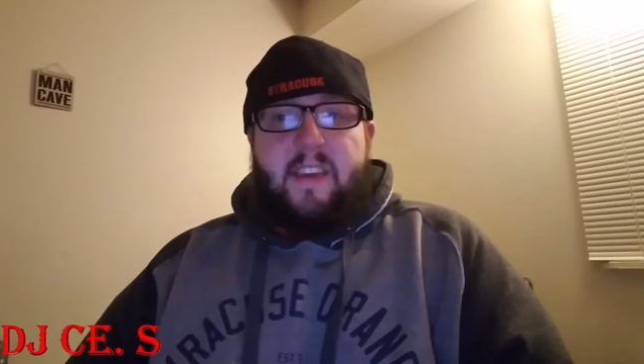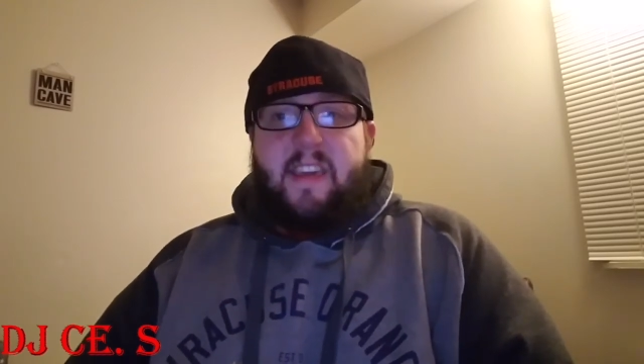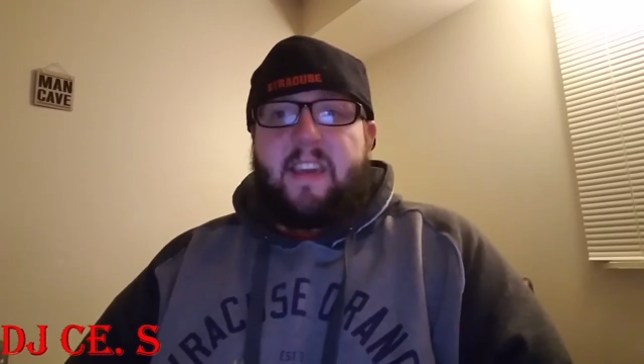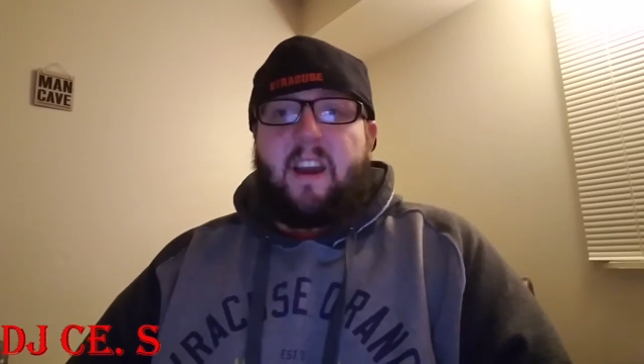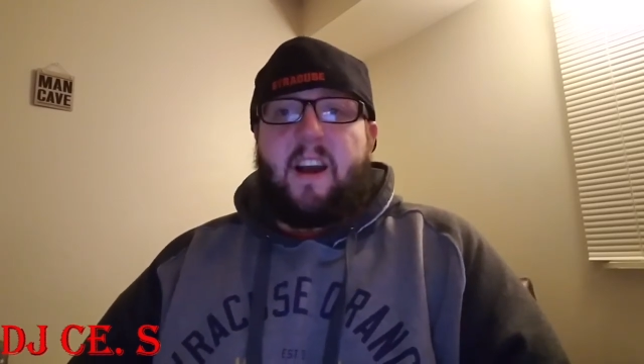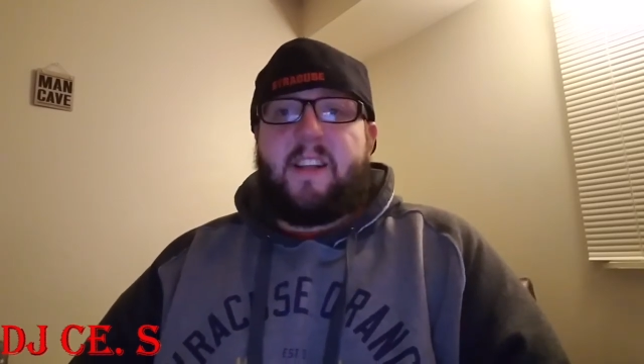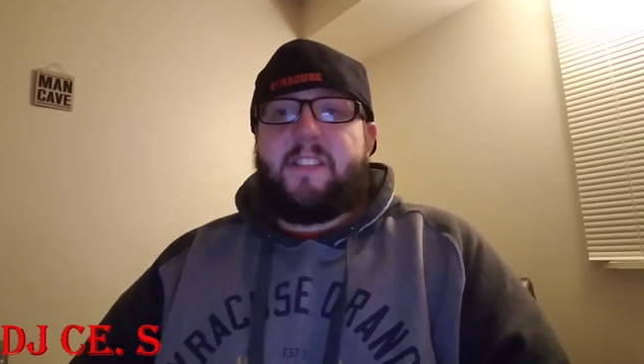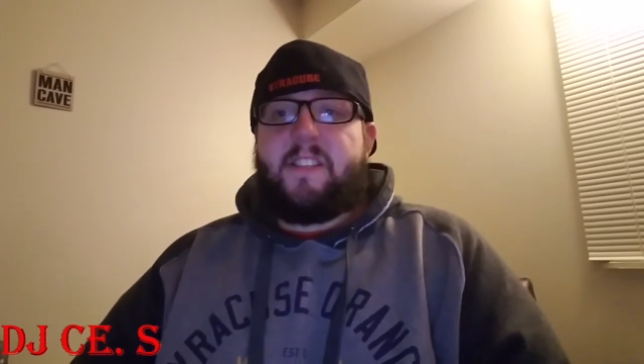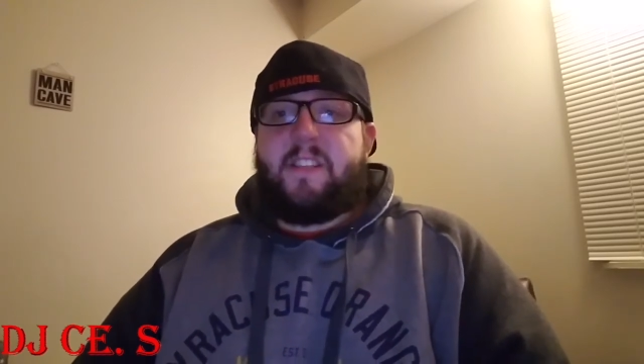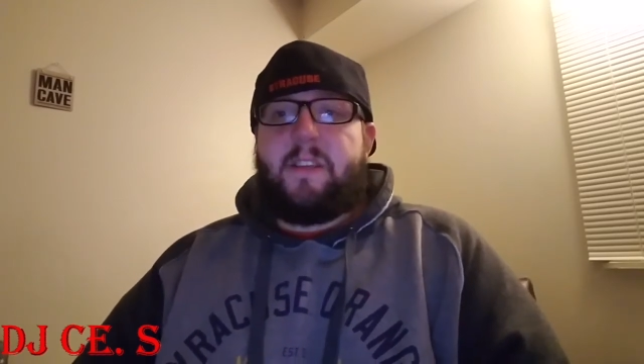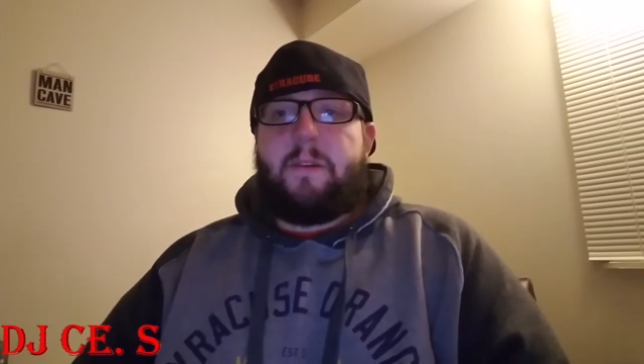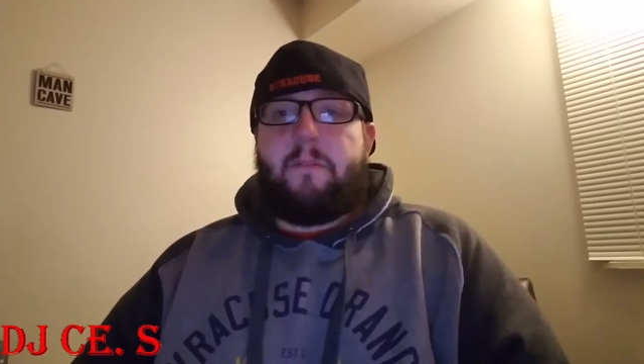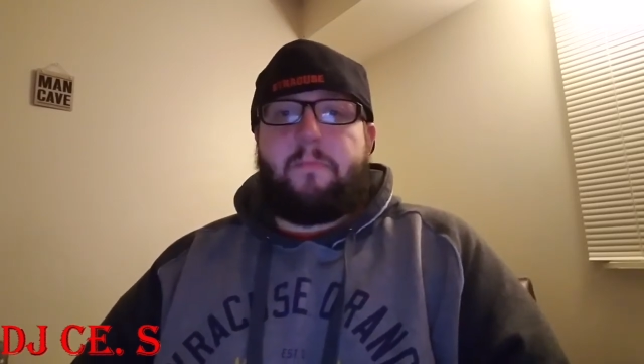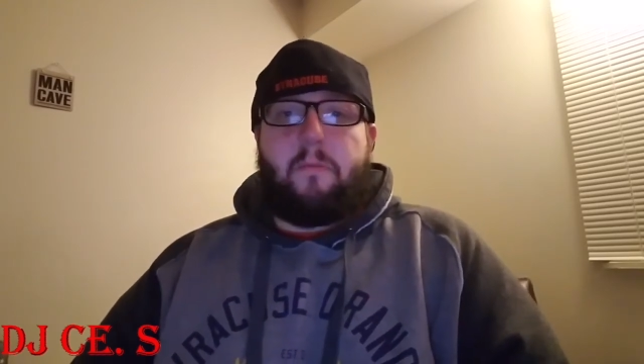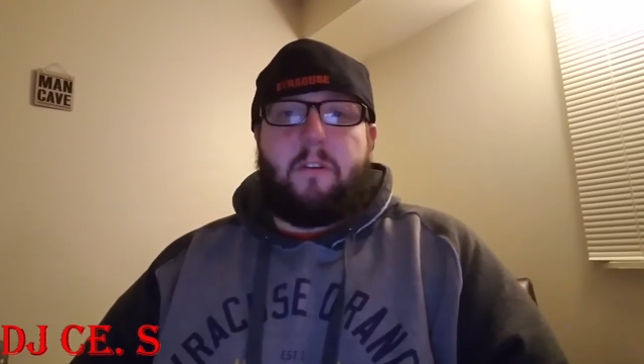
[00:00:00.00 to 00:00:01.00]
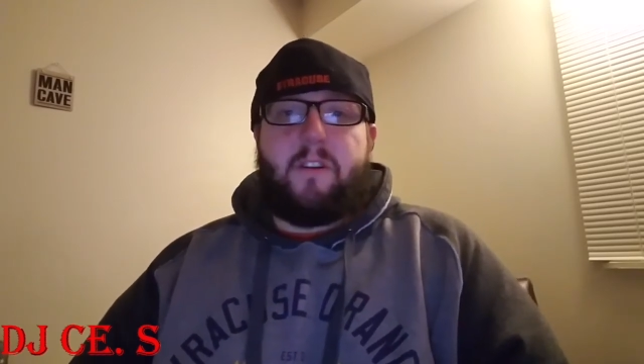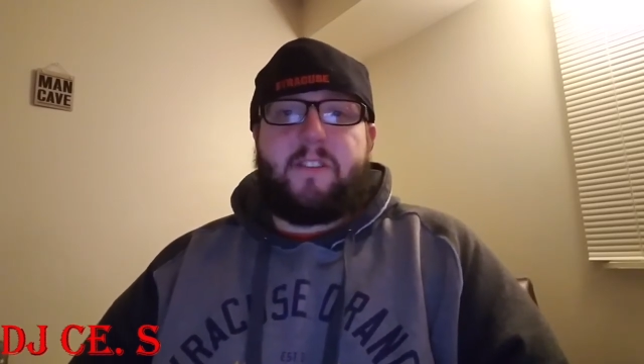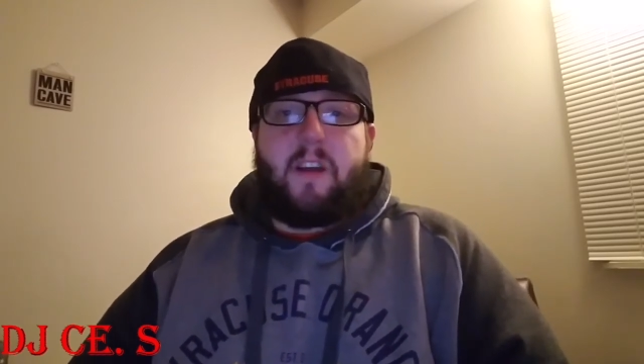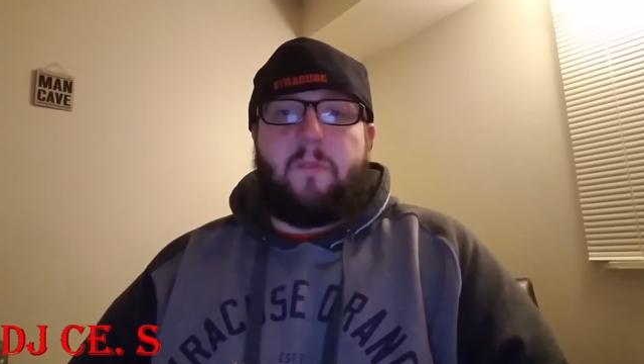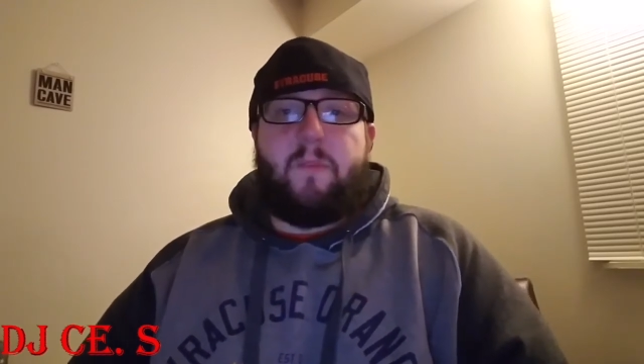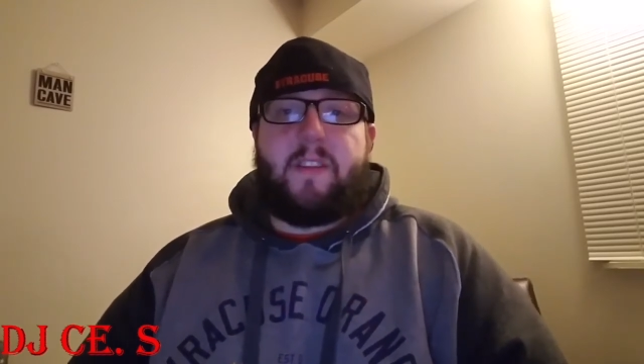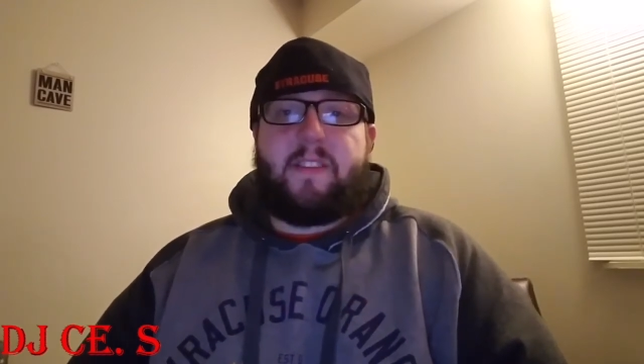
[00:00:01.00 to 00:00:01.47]
He constantly
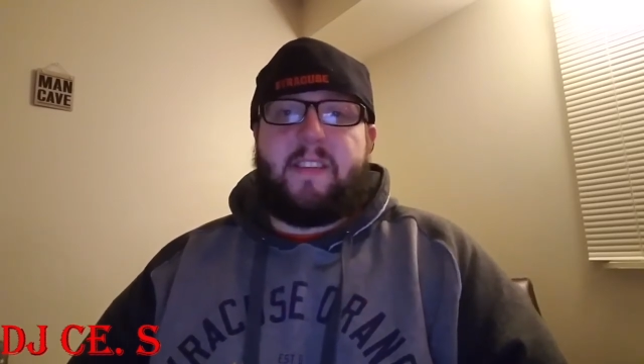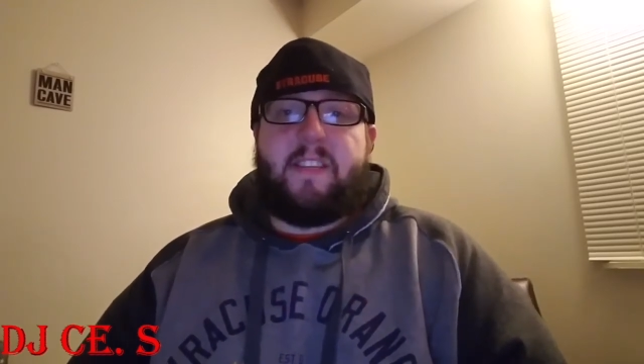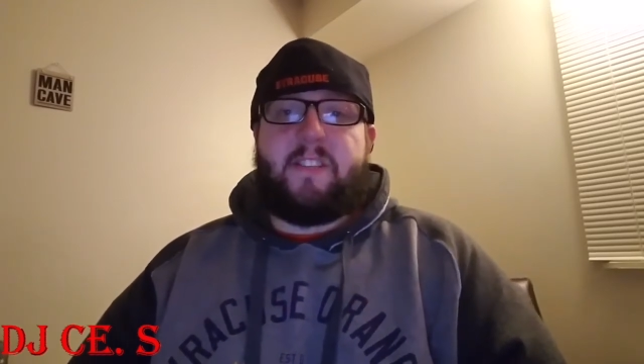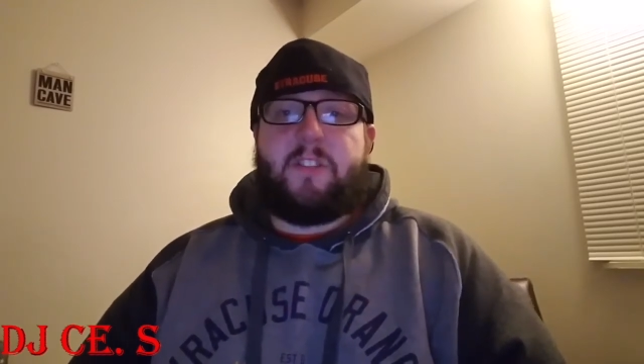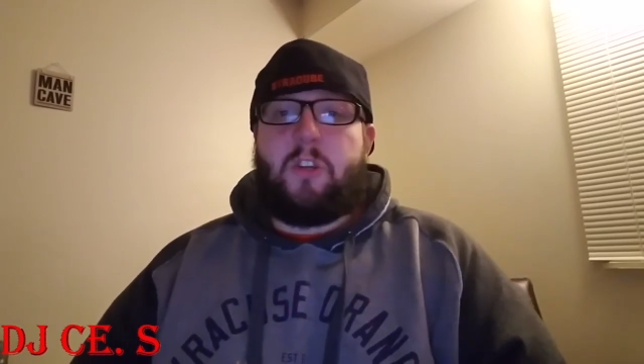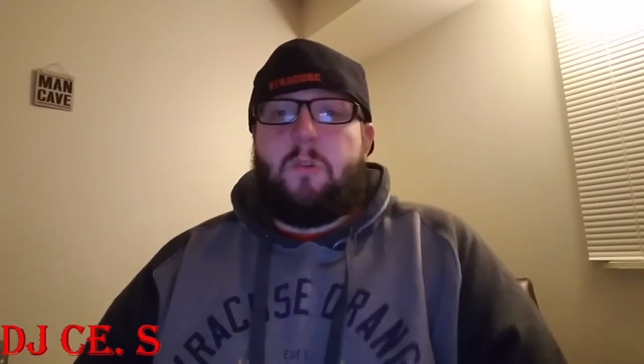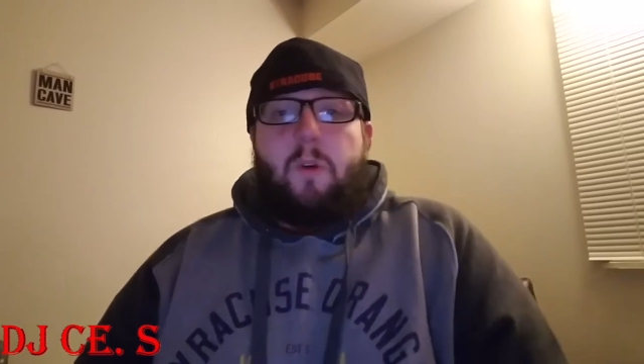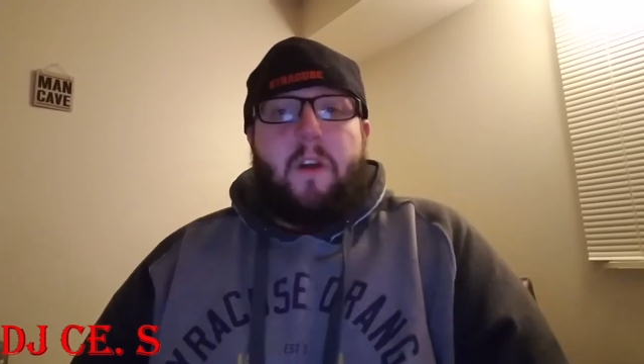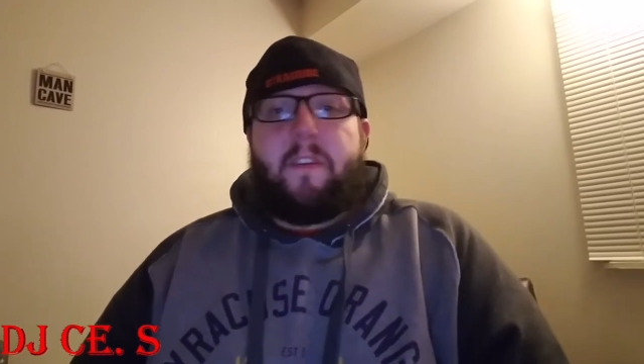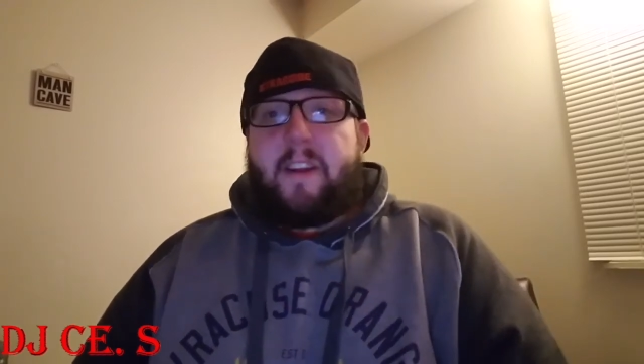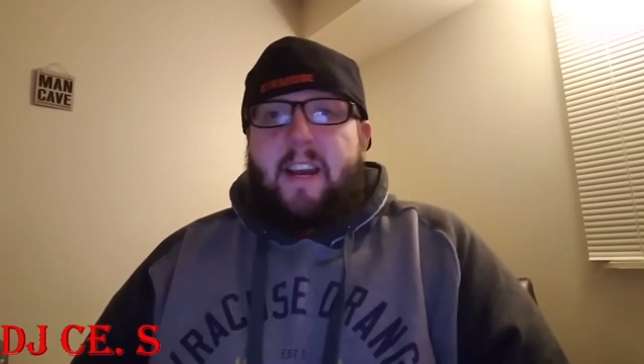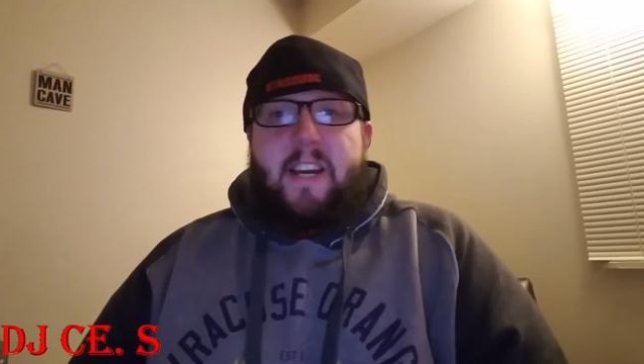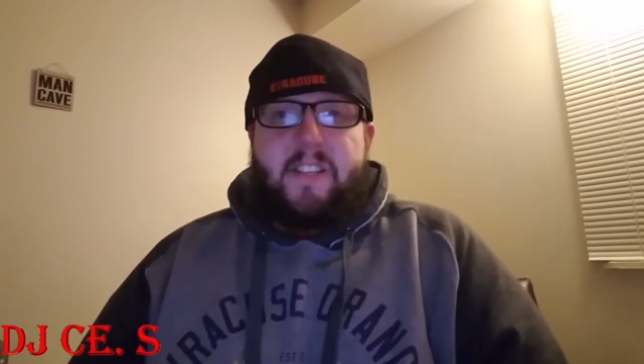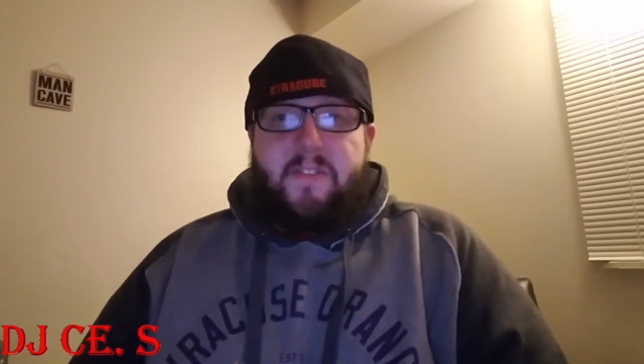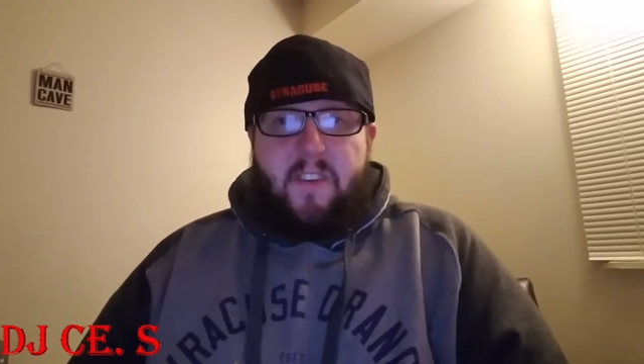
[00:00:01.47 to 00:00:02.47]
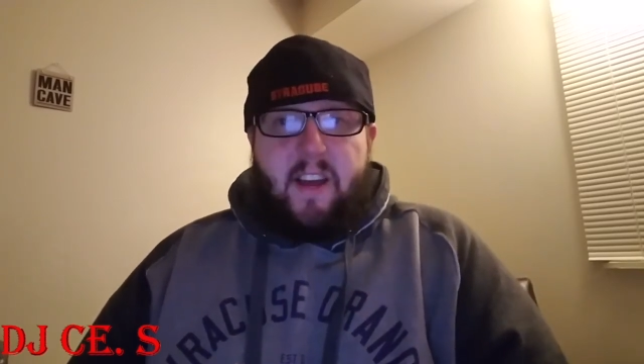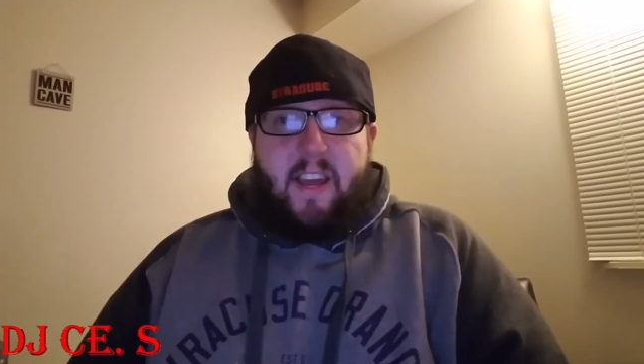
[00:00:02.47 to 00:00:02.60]
reports on what these two other guys